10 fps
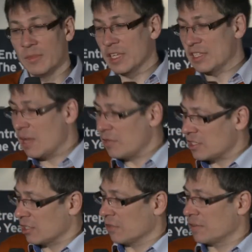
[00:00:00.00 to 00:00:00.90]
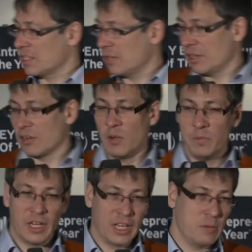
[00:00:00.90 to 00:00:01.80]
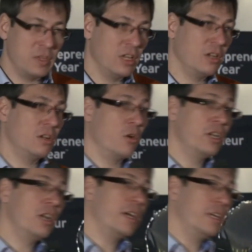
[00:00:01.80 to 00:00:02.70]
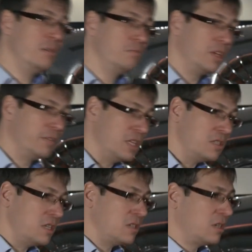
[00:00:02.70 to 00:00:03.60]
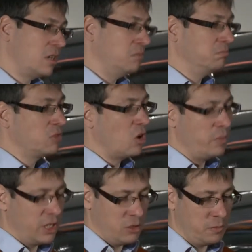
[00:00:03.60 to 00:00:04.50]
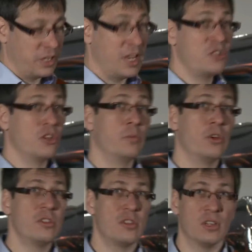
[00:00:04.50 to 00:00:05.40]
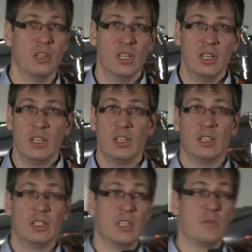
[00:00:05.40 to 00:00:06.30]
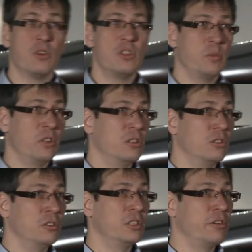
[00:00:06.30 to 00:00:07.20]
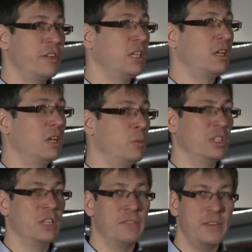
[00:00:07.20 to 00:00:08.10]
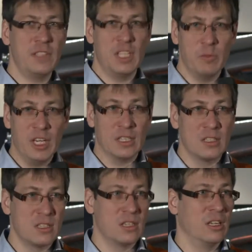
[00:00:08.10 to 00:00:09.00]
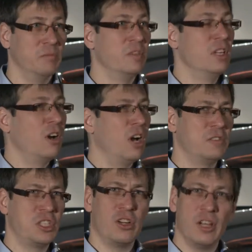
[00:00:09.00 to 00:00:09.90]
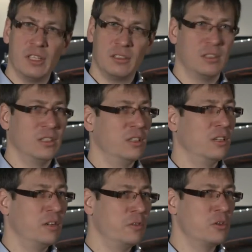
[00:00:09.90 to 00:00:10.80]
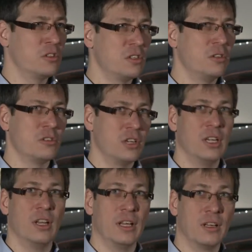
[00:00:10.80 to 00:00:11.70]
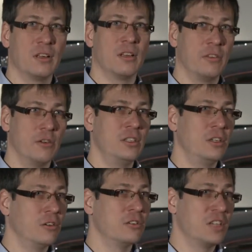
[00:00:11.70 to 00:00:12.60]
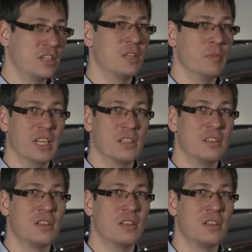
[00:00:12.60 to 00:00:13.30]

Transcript: Establishing of Estonian company can be done online if this is a company owned by natural person. It's possible to do theoretically within 15 minutes. I've tried, I've used usually like 30 or 60 minutes.